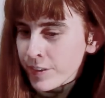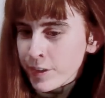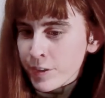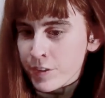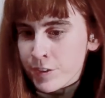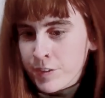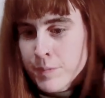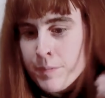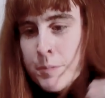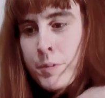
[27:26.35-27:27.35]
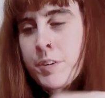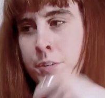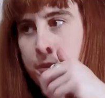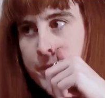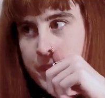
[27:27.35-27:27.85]
Or you can talk, remember we were
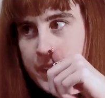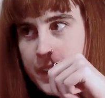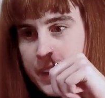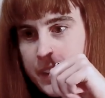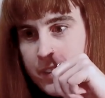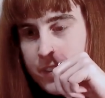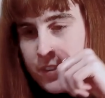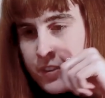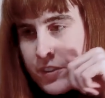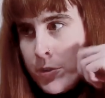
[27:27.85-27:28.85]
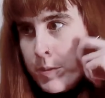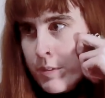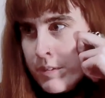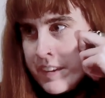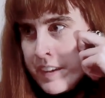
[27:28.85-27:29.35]
talking about certain humour
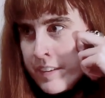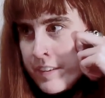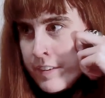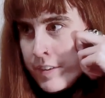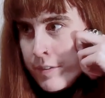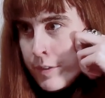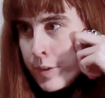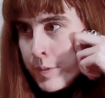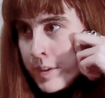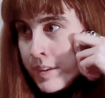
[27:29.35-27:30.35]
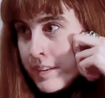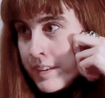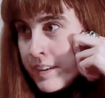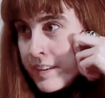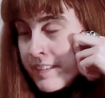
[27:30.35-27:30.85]
reveals and certain humour
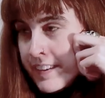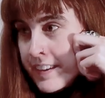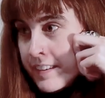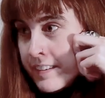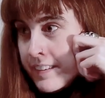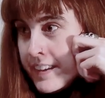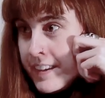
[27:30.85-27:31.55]
conceals.